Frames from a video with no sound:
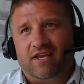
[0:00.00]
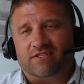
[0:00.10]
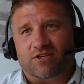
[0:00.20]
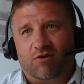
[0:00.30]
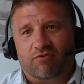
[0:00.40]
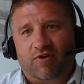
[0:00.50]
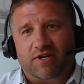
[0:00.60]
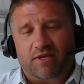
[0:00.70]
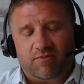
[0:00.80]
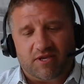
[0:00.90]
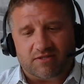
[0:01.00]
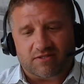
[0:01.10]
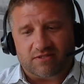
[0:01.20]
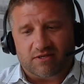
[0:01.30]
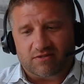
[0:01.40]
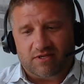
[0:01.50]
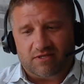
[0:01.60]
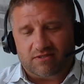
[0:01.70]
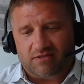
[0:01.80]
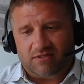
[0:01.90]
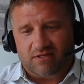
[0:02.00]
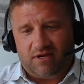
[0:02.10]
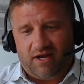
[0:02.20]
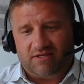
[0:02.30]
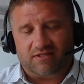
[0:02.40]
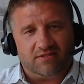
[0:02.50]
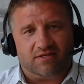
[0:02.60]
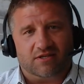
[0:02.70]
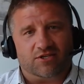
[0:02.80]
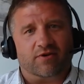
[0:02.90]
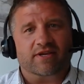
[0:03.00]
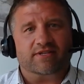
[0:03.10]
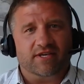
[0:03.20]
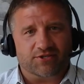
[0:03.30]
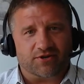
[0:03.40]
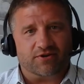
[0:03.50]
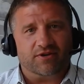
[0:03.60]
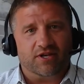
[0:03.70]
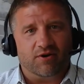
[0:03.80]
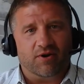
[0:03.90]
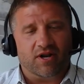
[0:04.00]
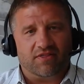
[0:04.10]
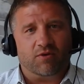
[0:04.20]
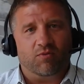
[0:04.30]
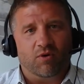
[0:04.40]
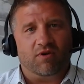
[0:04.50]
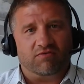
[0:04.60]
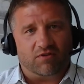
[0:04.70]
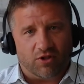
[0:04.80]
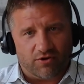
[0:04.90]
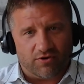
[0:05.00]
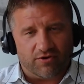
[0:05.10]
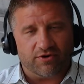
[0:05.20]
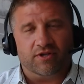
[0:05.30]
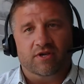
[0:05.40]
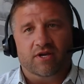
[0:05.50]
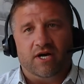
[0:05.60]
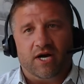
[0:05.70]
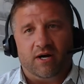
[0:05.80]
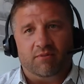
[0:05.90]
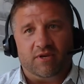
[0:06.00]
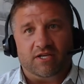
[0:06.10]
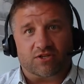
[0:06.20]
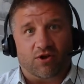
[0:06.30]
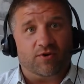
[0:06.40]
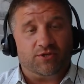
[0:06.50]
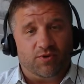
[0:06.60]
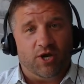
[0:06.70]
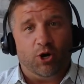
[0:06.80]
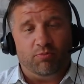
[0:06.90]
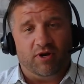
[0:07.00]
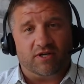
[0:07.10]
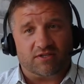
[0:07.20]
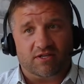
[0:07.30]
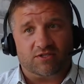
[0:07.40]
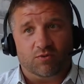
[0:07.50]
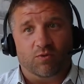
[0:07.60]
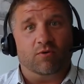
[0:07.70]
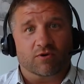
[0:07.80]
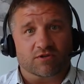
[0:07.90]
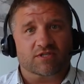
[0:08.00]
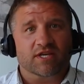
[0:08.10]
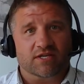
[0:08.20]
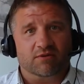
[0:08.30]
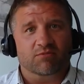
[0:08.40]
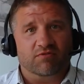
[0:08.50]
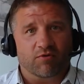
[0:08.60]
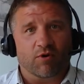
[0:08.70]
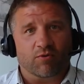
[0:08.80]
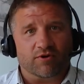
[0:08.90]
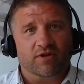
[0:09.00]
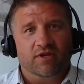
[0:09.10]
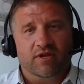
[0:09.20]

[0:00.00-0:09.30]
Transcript: it's so funny because, you know, it, hindsight's such a great teacher, you know, and I think what we've learned um, is going to help us as to what we're seeing to move forward.